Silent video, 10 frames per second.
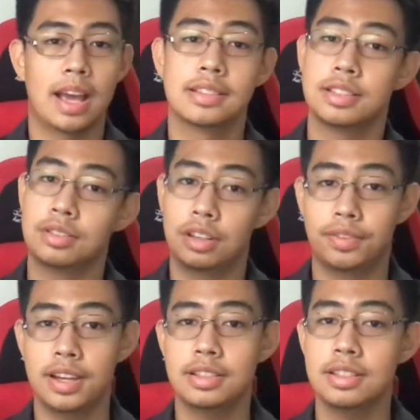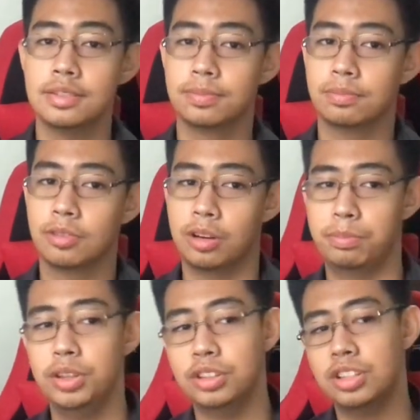Access to devices,
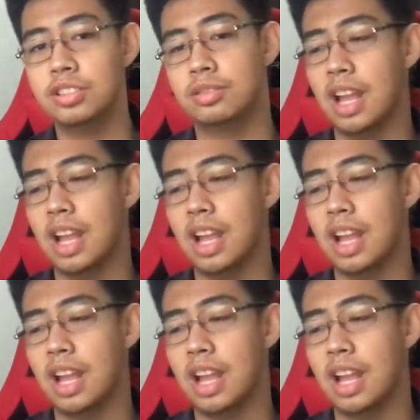computers,